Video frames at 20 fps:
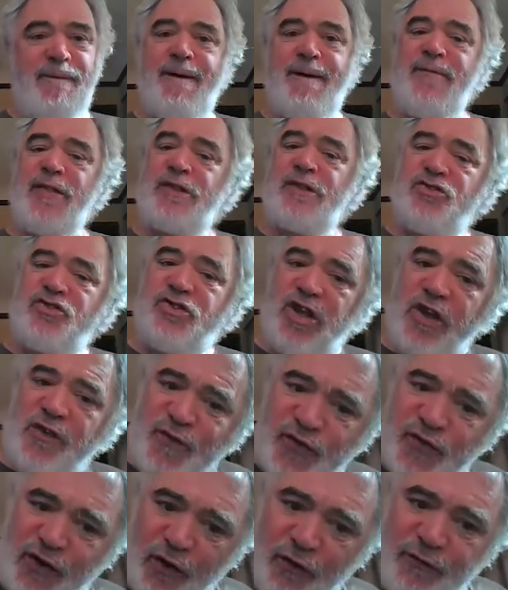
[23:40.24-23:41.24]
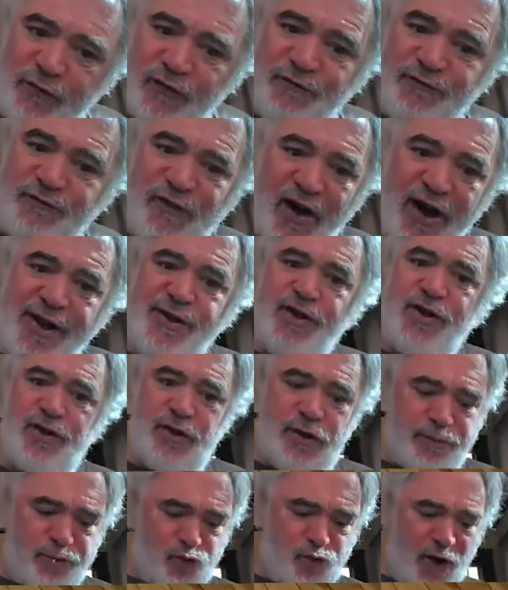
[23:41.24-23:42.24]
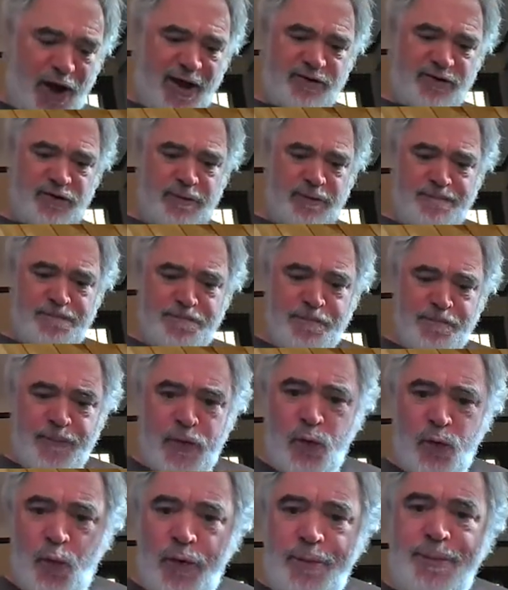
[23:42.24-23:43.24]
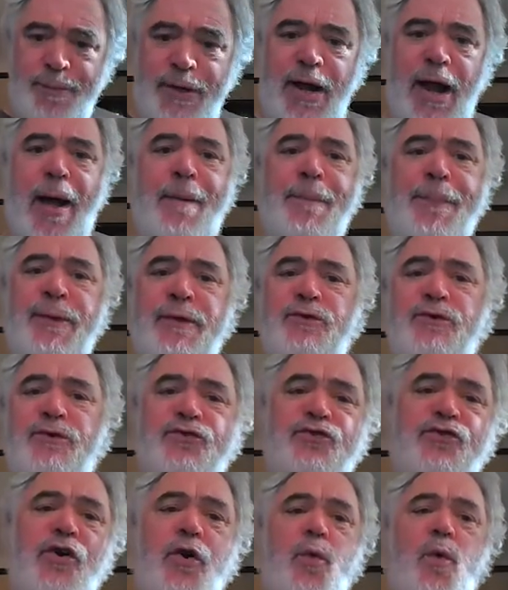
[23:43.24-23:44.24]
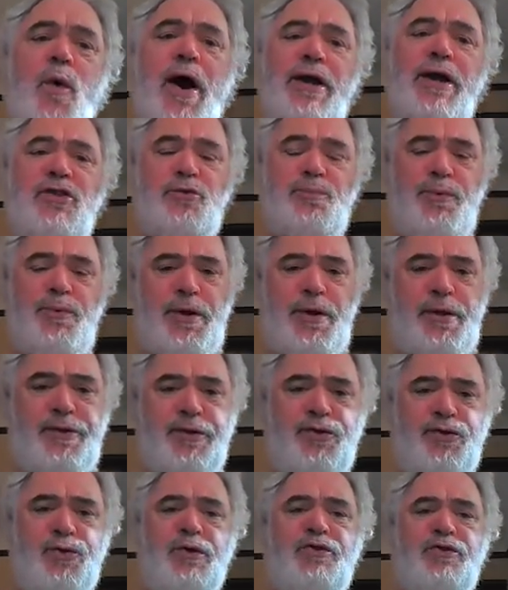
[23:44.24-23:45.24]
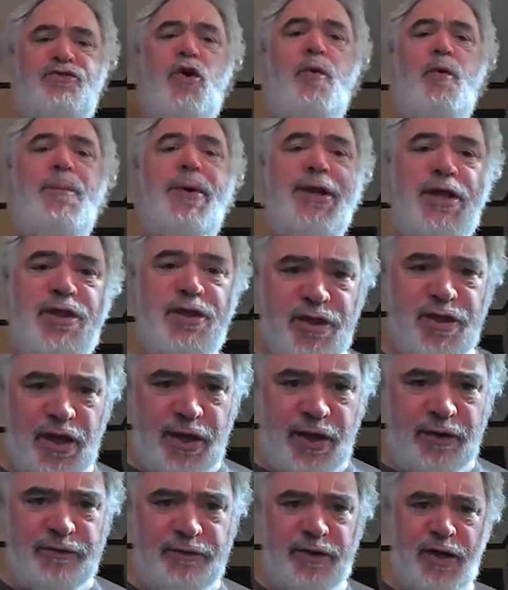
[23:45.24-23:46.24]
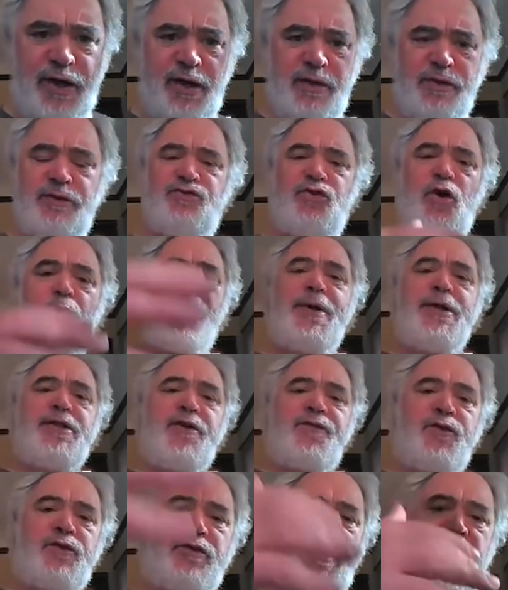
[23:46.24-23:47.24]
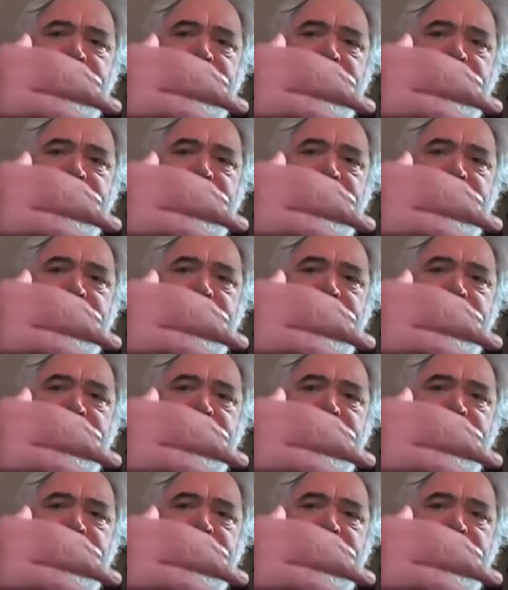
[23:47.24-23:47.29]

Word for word: And it's difficult to find a good abstraction when monopolies are so widespread, they're doing so many things, there's so many different